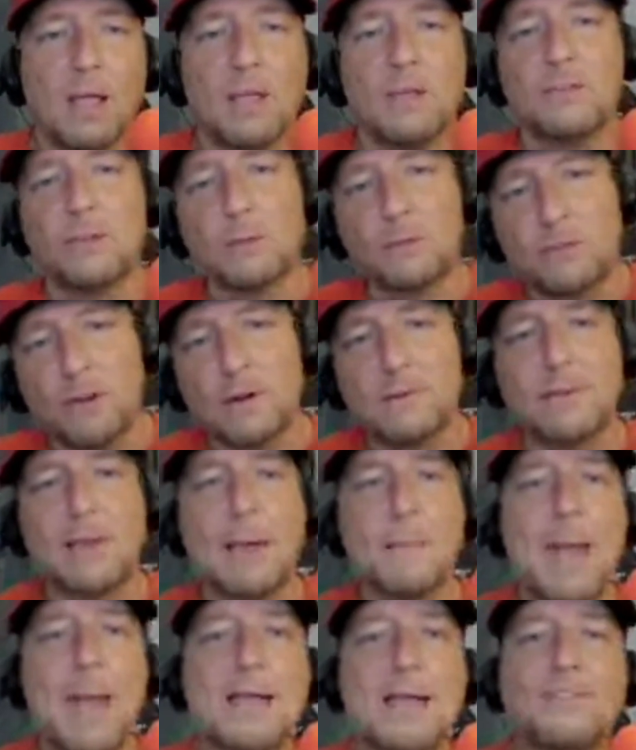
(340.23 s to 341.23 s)
So certainly
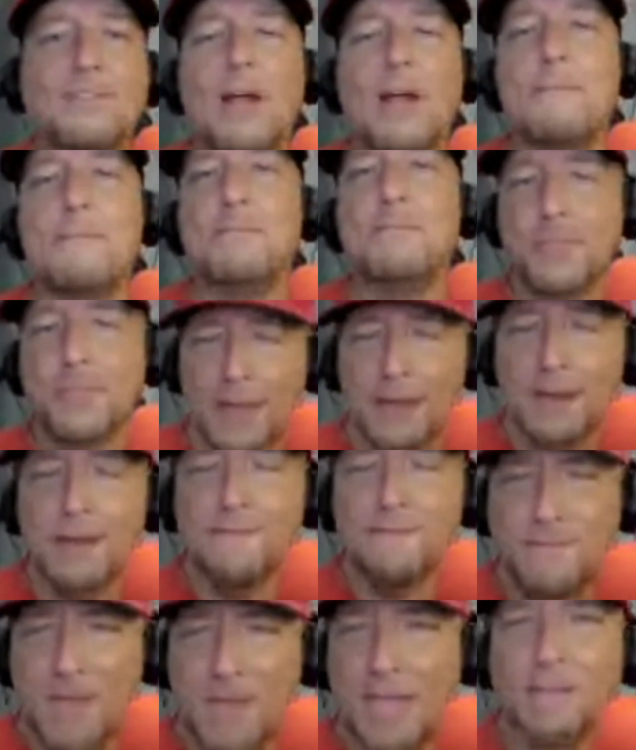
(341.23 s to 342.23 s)
a matchup that
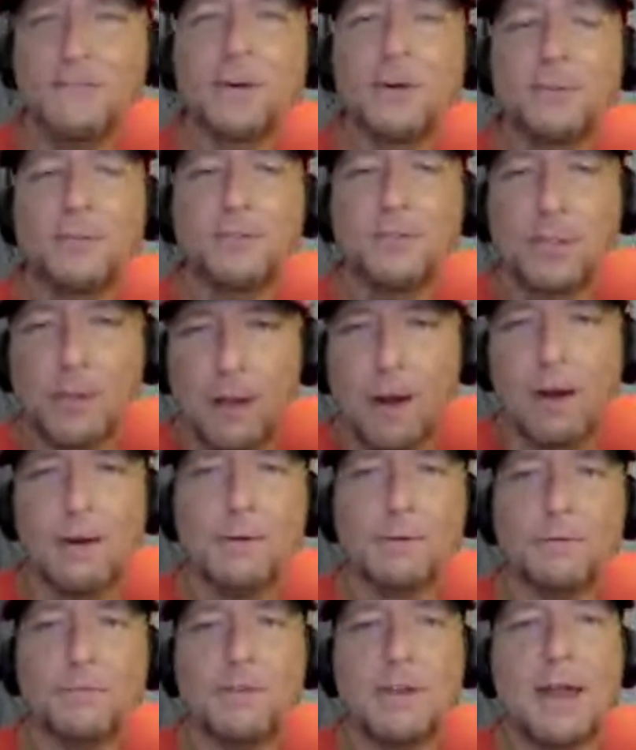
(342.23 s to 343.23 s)
favors the
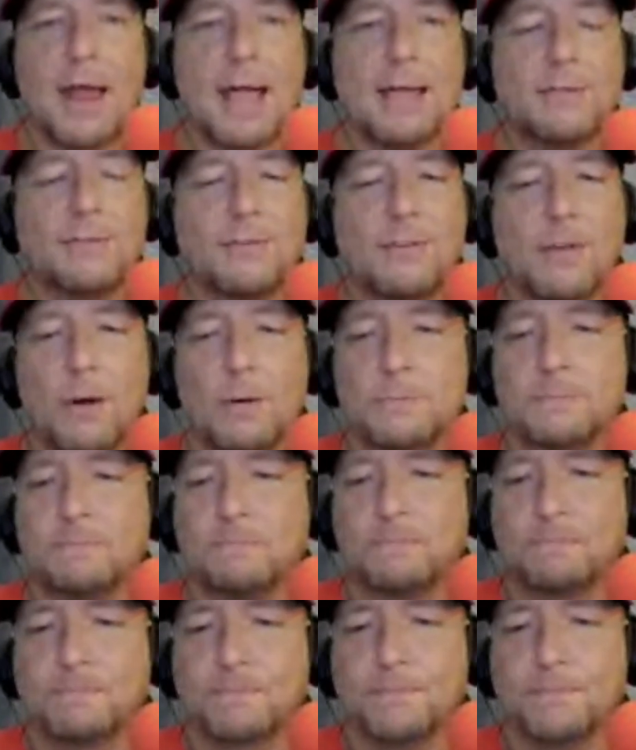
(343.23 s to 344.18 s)
Cardinals tonight. So